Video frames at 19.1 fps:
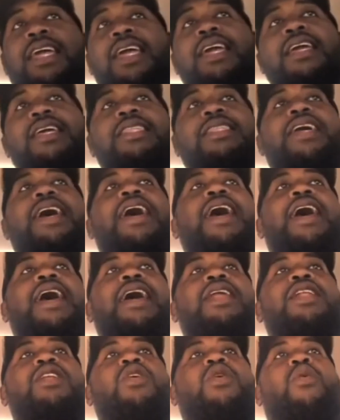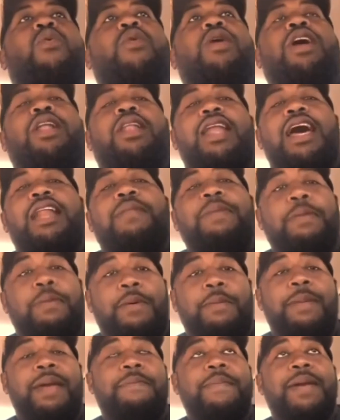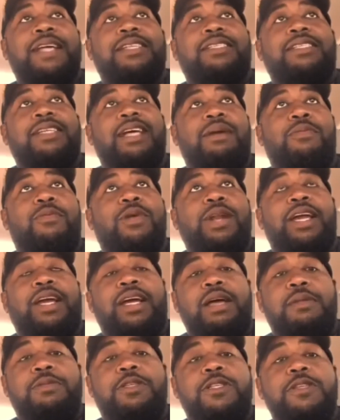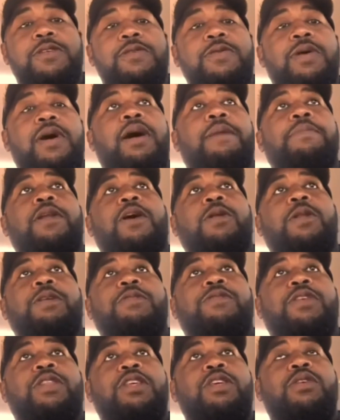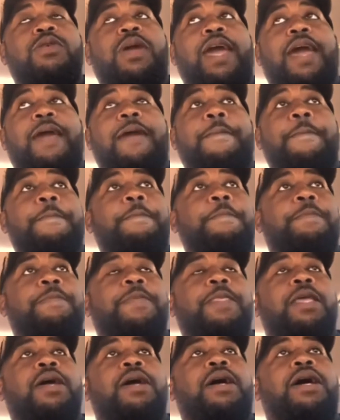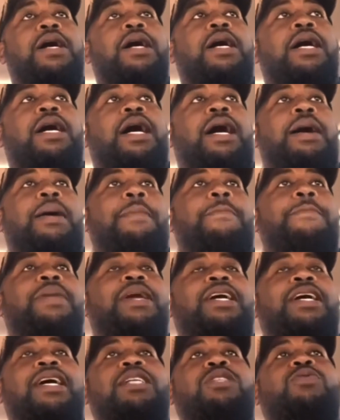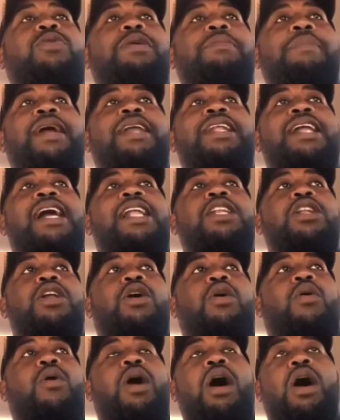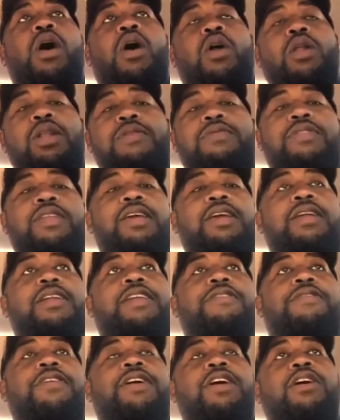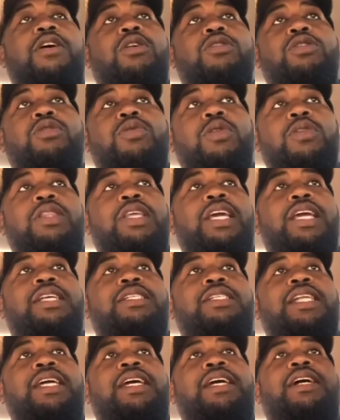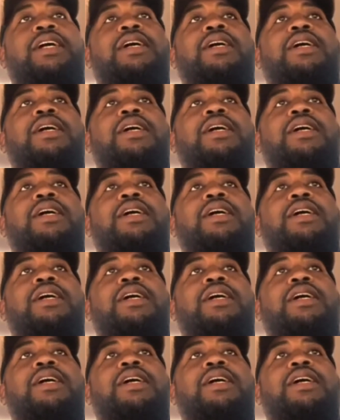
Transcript: think that where a lot of people may mess up when it comes to uploading for the UK, because we may not know all of the different cultural things there,